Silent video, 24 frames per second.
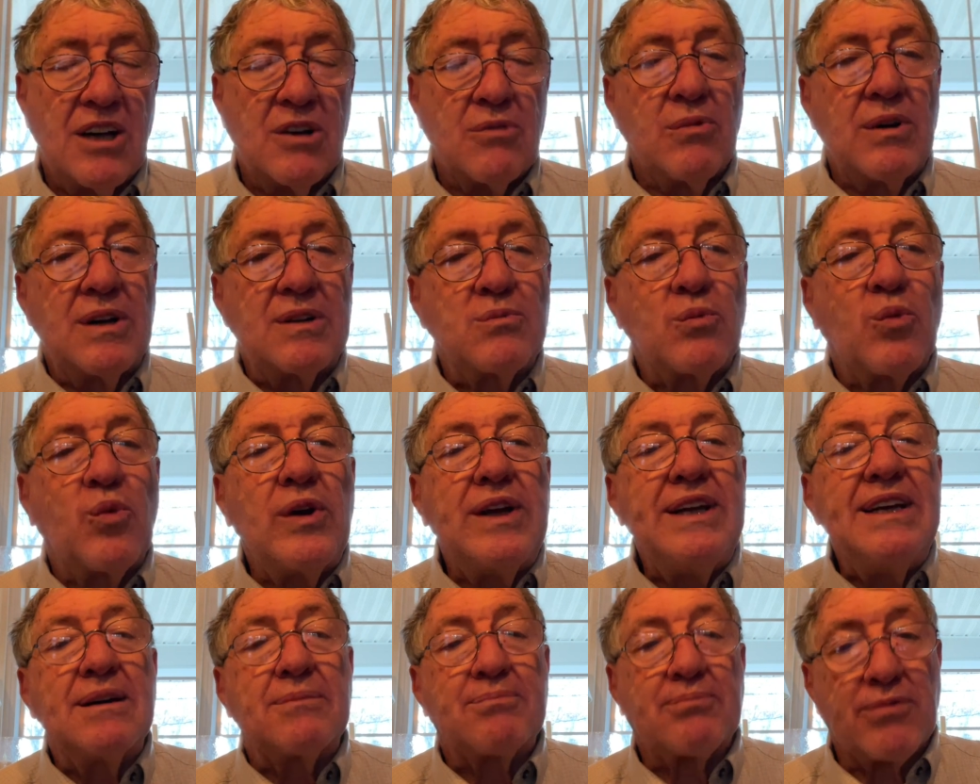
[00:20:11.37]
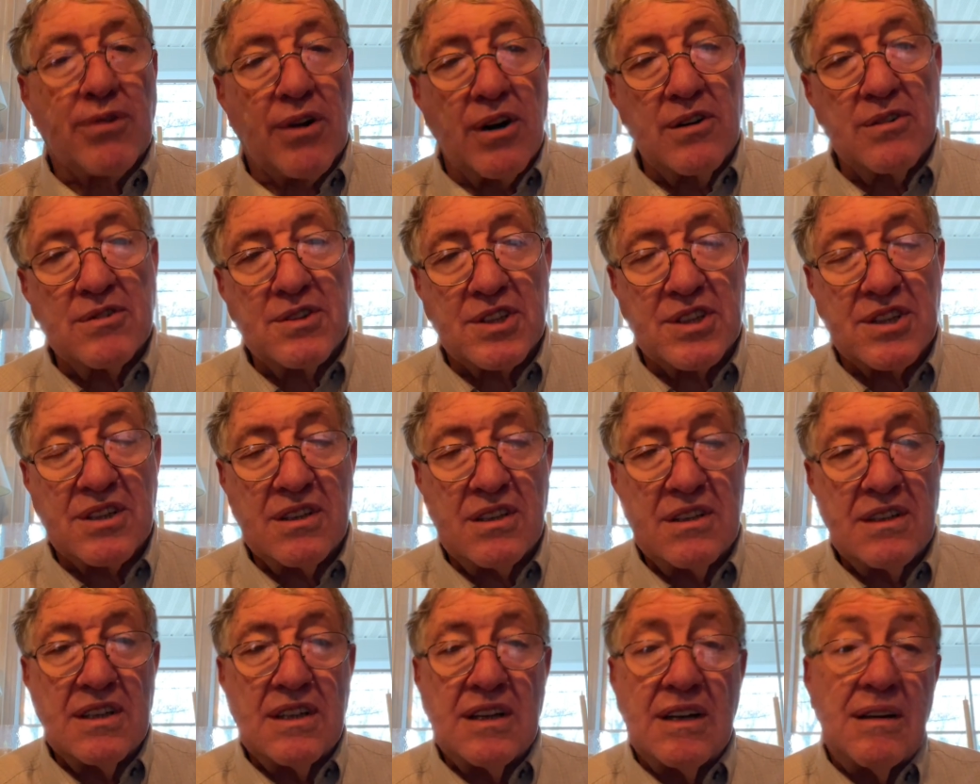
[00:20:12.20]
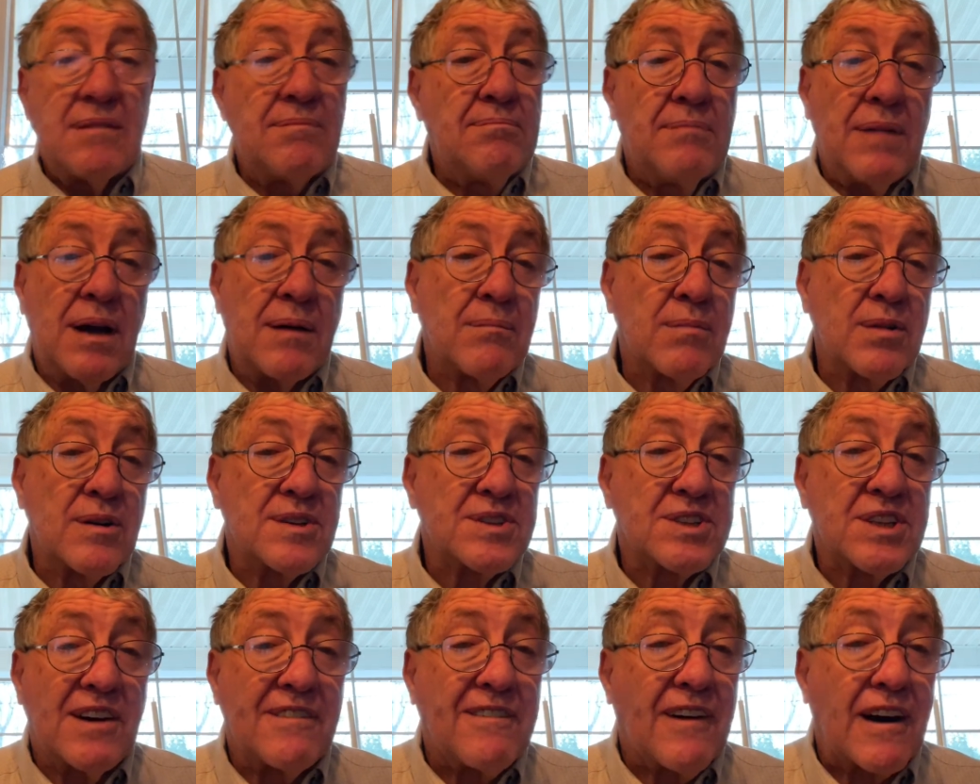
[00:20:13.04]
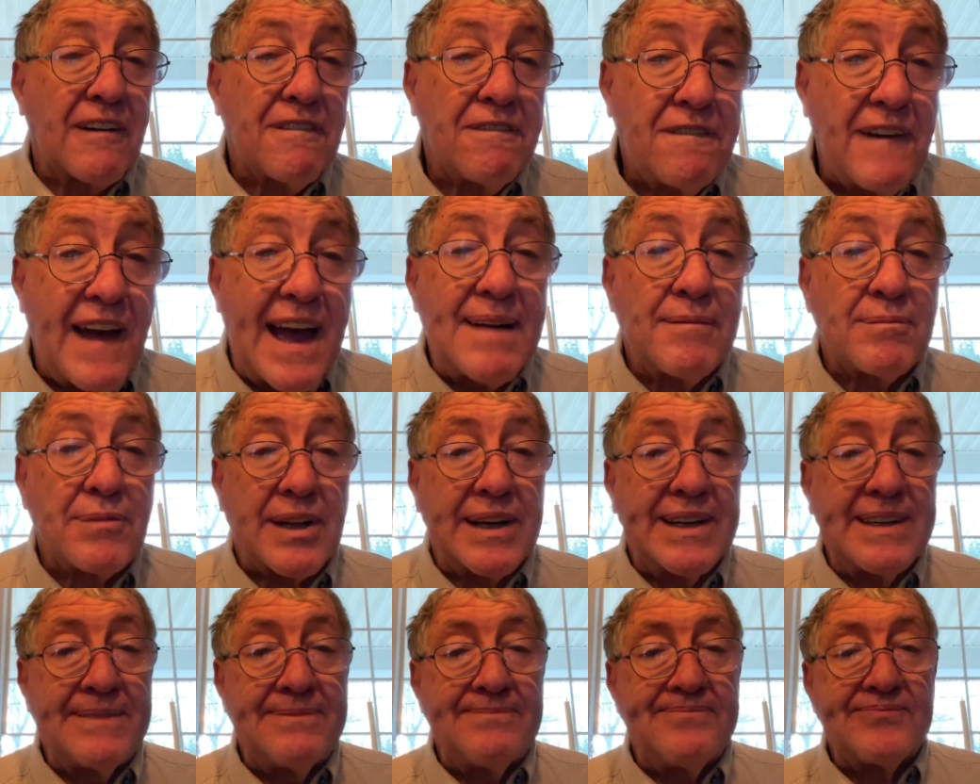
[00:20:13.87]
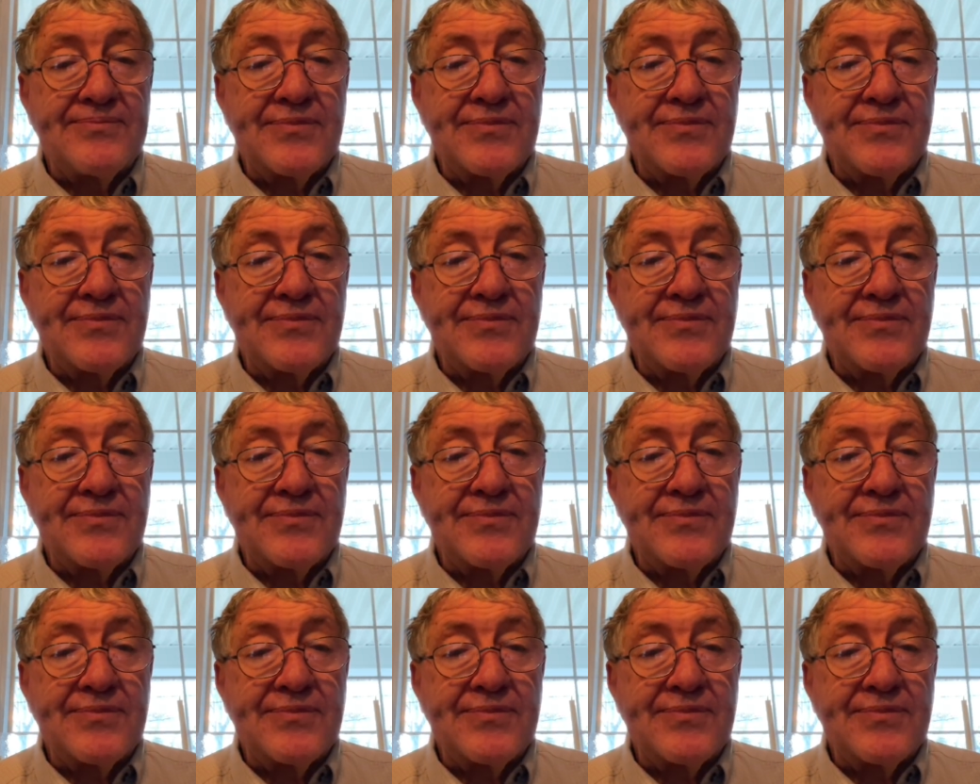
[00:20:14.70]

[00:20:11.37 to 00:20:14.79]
when we approach members of our family